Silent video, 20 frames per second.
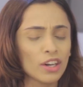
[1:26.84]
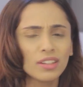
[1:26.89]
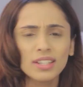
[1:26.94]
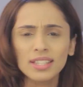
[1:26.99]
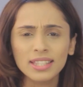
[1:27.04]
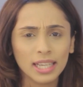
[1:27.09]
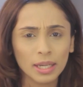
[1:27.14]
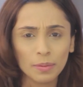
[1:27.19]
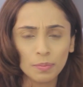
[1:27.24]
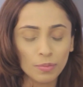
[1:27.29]
on
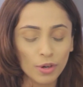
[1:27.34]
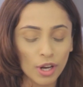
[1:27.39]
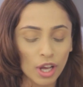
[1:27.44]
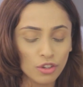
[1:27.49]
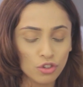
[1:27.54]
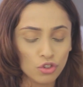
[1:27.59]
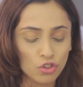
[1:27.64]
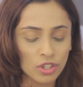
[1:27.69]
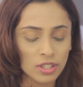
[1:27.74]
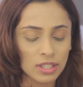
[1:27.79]
the same
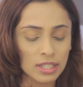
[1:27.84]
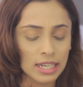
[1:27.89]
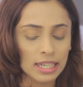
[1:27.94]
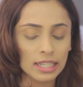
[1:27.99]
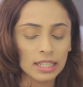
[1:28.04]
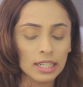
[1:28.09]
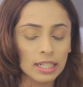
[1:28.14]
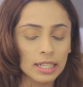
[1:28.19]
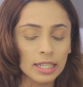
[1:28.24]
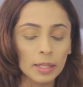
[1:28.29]
brush, just
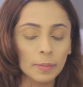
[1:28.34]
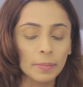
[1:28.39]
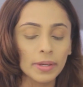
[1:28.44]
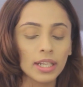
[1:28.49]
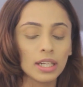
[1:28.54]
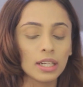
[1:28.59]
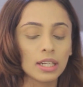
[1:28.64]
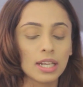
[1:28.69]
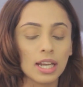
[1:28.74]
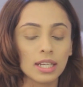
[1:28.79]
take it a little
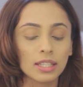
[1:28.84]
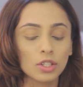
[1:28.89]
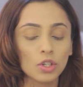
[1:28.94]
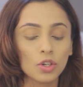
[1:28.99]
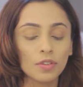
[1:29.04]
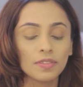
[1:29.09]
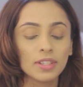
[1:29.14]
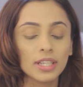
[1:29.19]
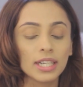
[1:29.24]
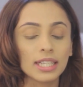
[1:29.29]
bit, dust
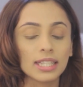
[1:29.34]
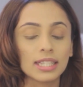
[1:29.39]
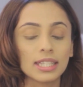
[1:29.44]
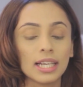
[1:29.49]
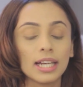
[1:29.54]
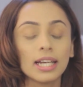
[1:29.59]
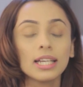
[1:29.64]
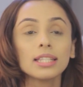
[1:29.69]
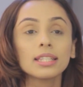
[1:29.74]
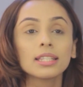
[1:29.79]
off the
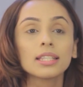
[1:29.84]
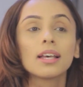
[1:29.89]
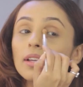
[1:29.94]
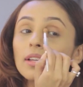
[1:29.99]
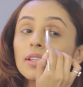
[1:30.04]
excess.